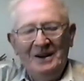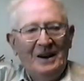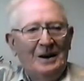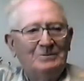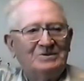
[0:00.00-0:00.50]

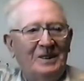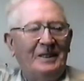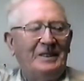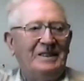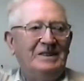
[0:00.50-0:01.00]
I was
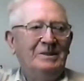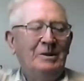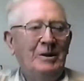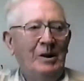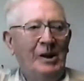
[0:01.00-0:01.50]
lucky.
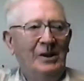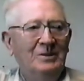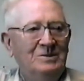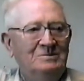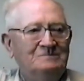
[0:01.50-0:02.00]

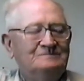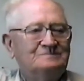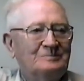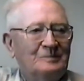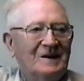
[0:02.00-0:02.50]

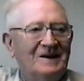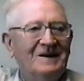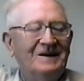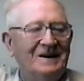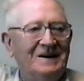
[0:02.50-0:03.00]

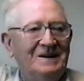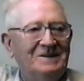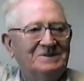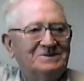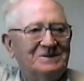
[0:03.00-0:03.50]
I had
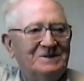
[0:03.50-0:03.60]
this